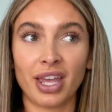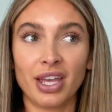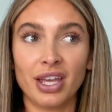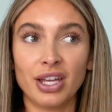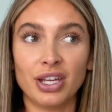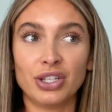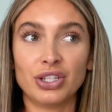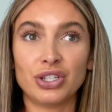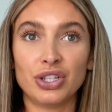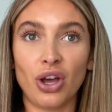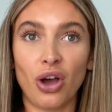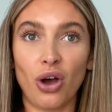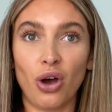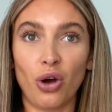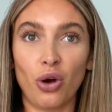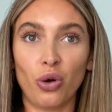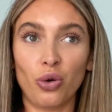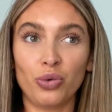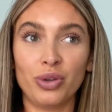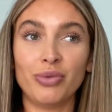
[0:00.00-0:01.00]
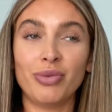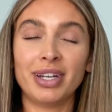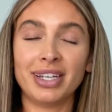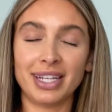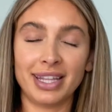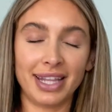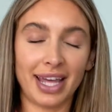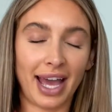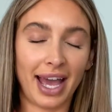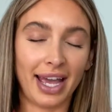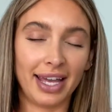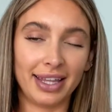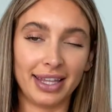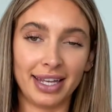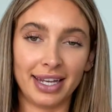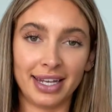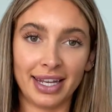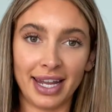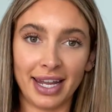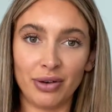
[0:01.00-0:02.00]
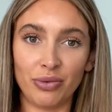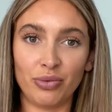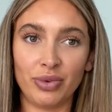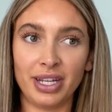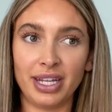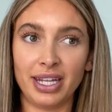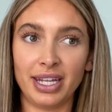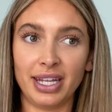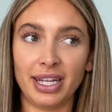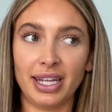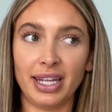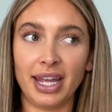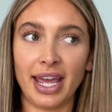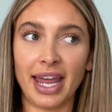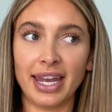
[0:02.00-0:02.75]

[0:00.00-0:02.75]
So we went to the island and we